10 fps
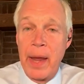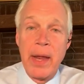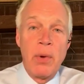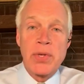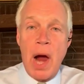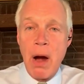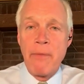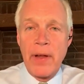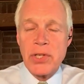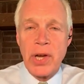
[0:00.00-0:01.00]
And it was our
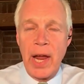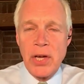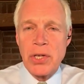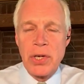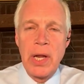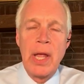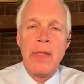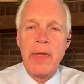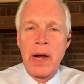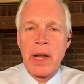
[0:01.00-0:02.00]
investigation
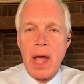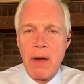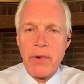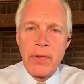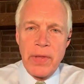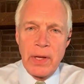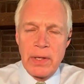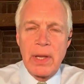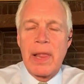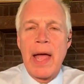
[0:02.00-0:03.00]
that uncovered the
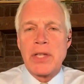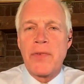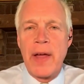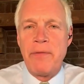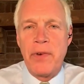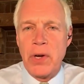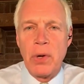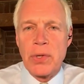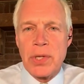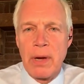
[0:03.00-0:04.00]
classified
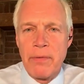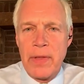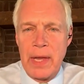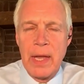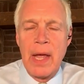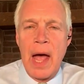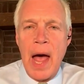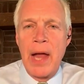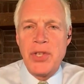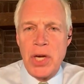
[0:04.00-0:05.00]
footnotes of the
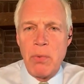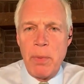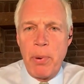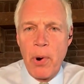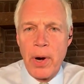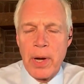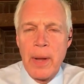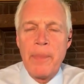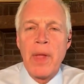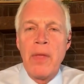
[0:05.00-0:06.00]
I G report
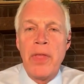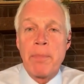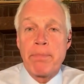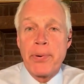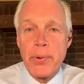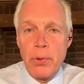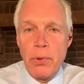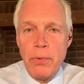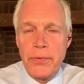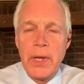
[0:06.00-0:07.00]
that
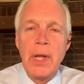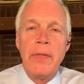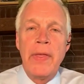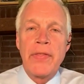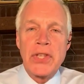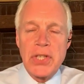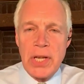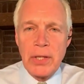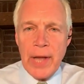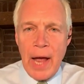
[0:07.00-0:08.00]
proved that the
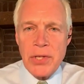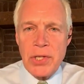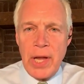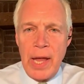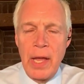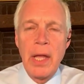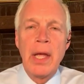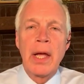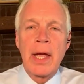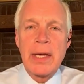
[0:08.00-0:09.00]
Steele dossier
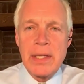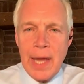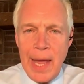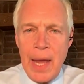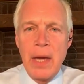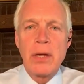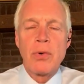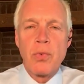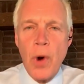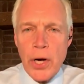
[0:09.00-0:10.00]
contained
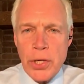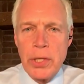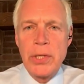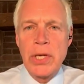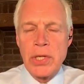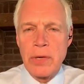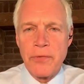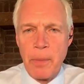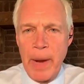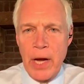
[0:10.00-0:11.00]
Russian
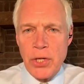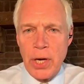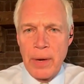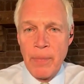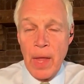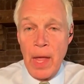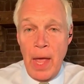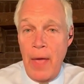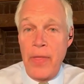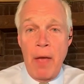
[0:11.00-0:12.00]
disinformation,
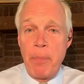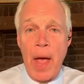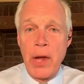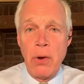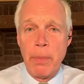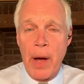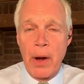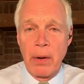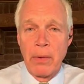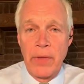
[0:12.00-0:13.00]
and the F B I knew about
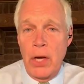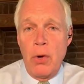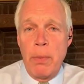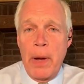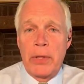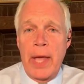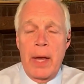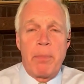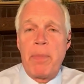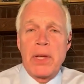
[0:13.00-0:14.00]
it. They knew about
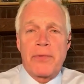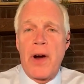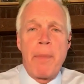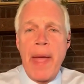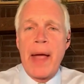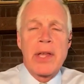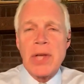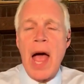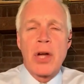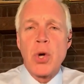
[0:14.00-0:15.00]
that as far back as
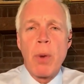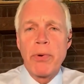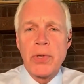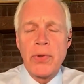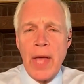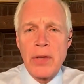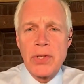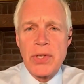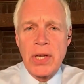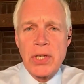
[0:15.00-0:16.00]
October two thousand
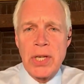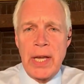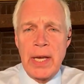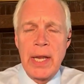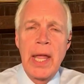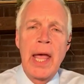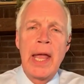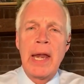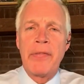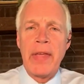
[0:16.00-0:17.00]
sixteen,
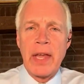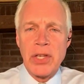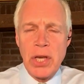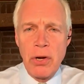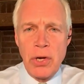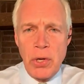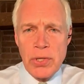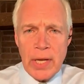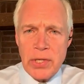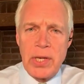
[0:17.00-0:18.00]
and yet they continued to use
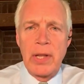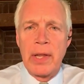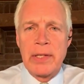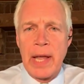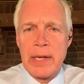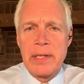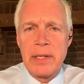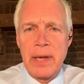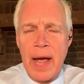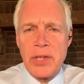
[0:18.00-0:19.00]
that Steele
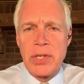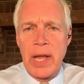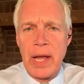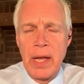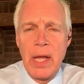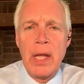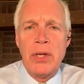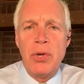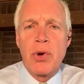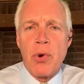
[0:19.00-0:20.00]
dossier
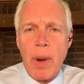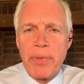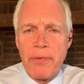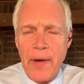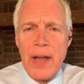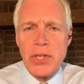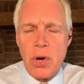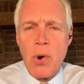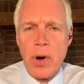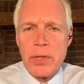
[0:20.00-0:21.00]
to corrupt the FISA
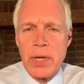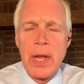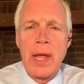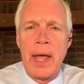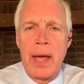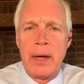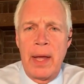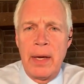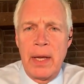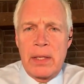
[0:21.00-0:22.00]
court and,
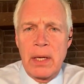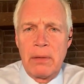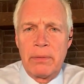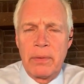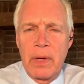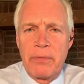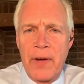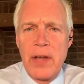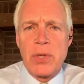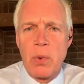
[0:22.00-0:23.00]
and get the uh,
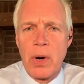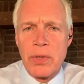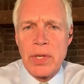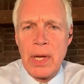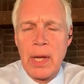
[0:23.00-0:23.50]
FISA warrants.